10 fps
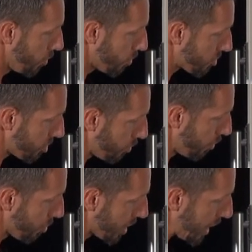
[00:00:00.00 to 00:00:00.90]
when
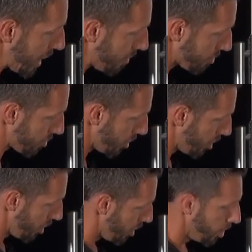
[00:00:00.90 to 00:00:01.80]
someone believes,
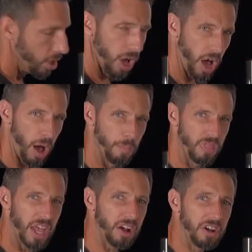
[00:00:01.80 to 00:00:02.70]

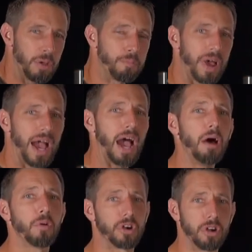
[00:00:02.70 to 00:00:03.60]
they are
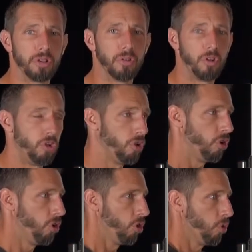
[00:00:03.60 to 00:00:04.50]
empowered
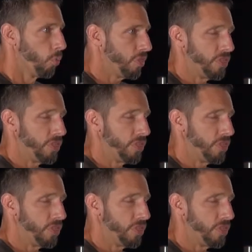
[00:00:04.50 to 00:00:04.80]
with